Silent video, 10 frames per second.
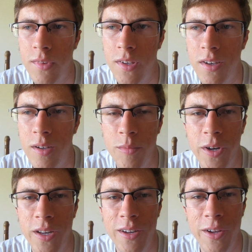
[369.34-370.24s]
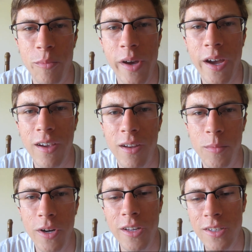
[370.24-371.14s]
yeah, I'm ready to go back and
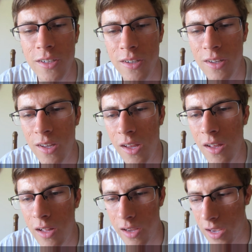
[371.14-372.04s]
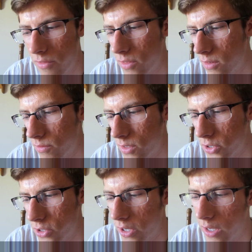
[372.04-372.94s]
I'm ready to like have the
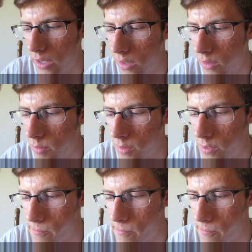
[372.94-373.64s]
adventure again.